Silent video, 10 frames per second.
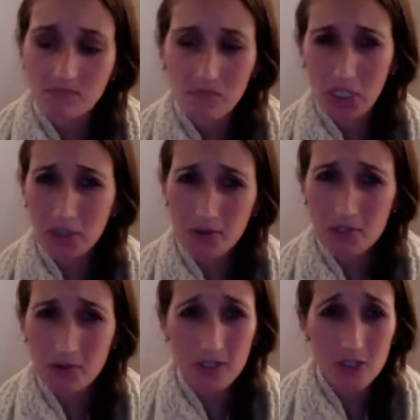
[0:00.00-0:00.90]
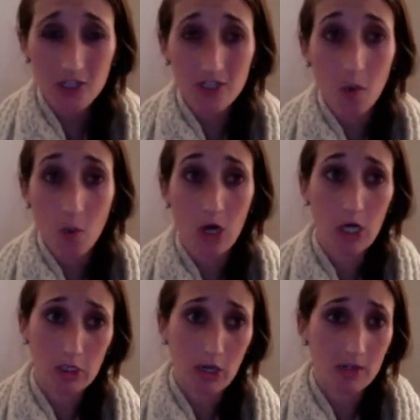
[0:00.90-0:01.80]
sweatshirts
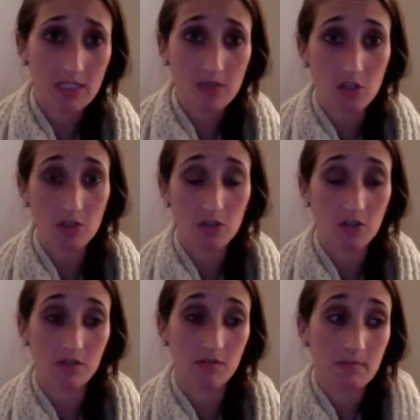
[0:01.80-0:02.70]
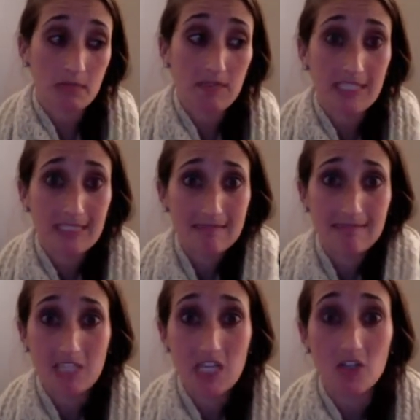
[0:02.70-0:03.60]
or long sleeve shirts or
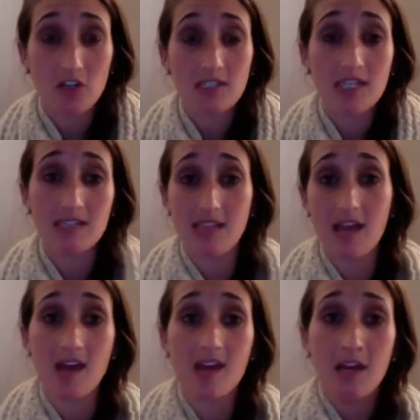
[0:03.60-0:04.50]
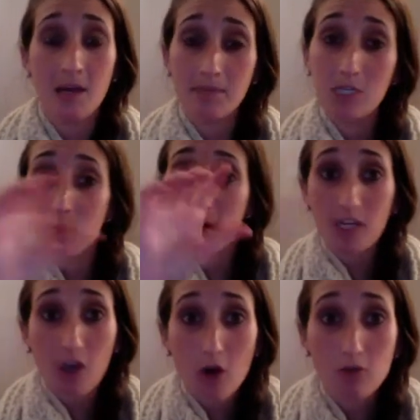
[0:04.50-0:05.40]
even t-shirts that say
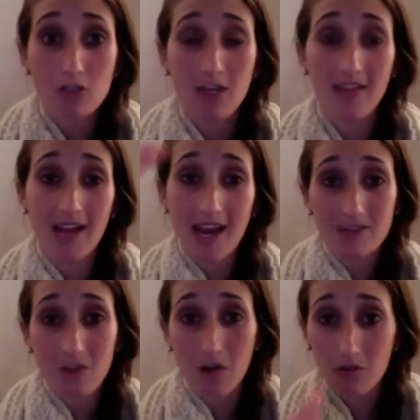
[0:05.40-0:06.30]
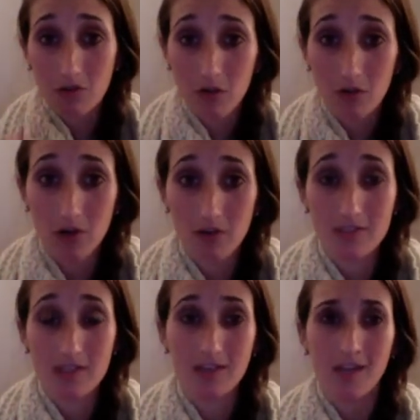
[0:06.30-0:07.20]
Beachbody Coach and then has all the
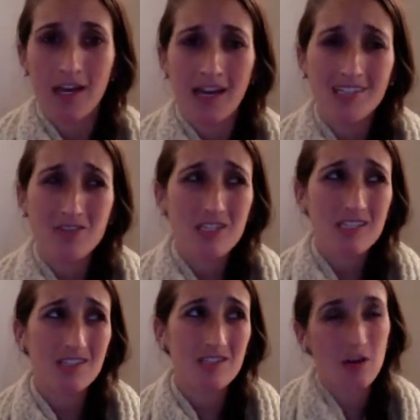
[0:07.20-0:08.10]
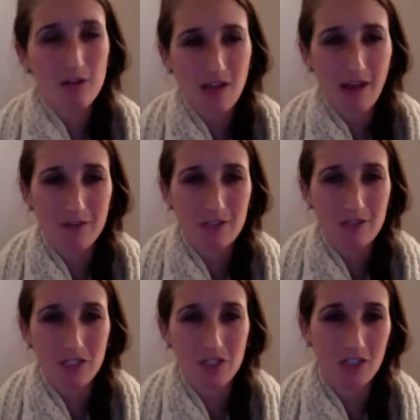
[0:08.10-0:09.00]
logos, and it just starts
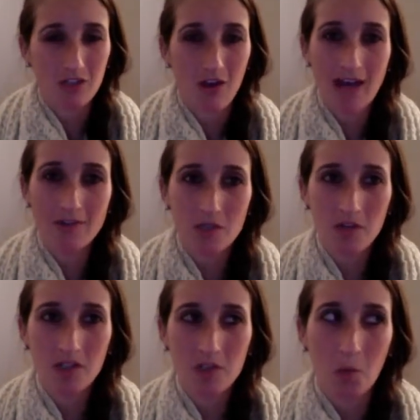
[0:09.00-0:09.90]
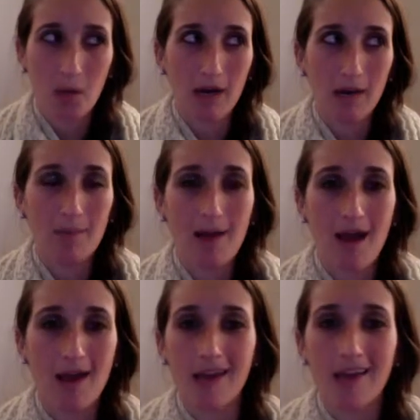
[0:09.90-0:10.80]
conversation. I've started to wear
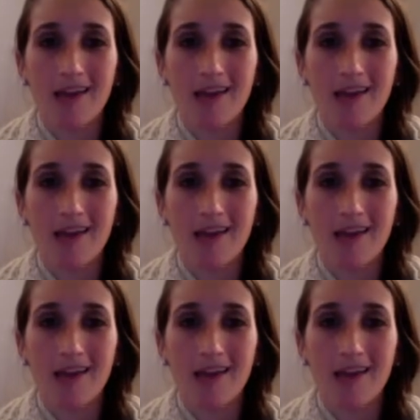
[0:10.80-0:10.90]
my